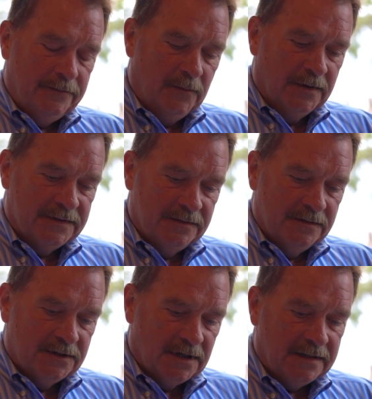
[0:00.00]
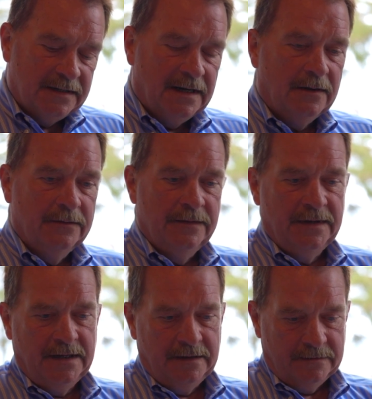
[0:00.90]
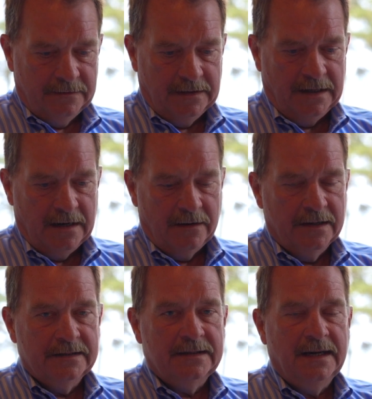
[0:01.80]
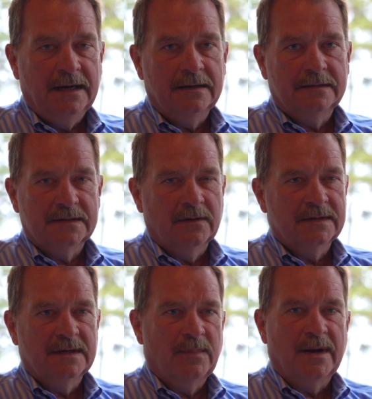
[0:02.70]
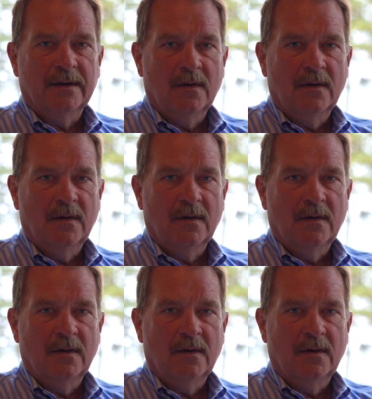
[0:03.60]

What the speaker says: will shut down the air intake so it's about a